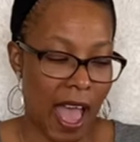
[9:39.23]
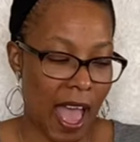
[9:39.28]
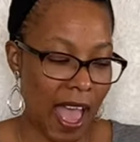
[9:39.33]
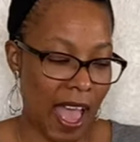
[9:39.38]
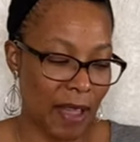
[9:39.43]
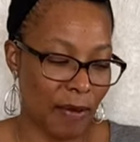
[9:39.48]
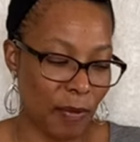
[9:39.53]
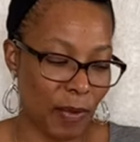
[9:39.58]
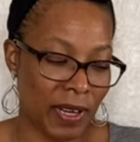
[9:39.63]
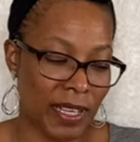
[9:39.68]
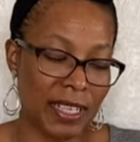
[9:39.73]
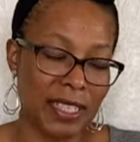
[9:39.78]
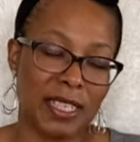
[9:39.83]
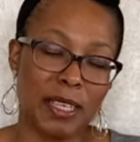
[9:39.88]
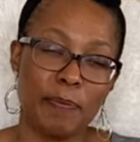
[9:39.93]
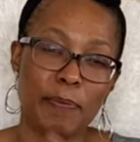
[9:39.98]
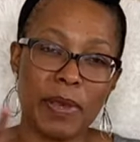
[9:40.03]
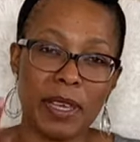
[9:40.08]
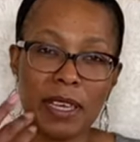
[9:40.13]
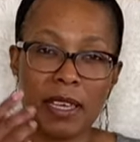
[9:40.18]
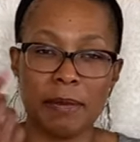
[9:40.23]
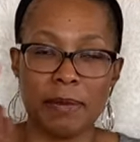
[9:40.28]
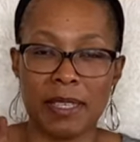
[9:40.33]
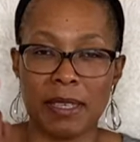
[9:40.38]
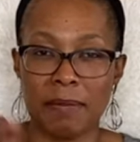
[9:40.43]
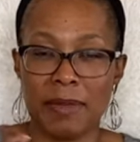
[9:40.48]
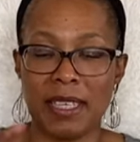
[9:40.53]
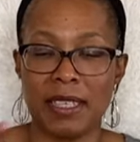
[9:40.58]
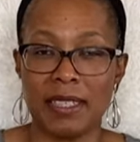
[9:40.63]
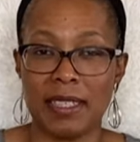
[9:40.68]
I wanted to pick up
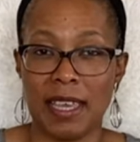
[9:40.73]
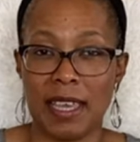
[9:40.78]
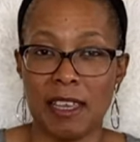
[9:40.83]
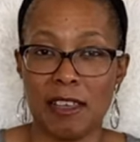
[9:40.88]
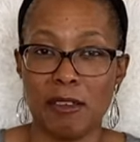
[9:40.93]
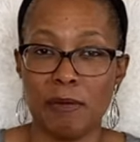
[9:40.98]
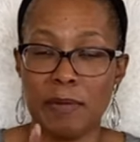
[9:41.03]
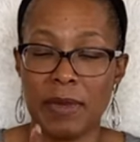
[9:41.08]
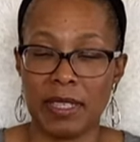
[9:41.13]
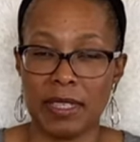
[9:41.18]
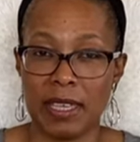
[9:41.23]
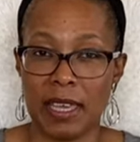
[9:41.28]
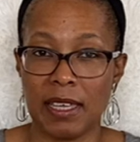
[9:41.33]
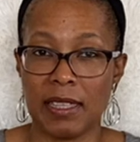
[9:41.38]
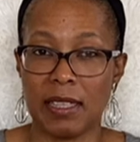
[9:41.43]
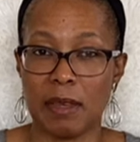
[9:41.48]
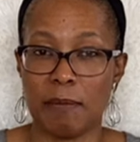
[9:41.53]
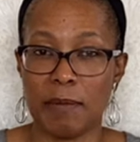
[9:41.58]
something to help me take the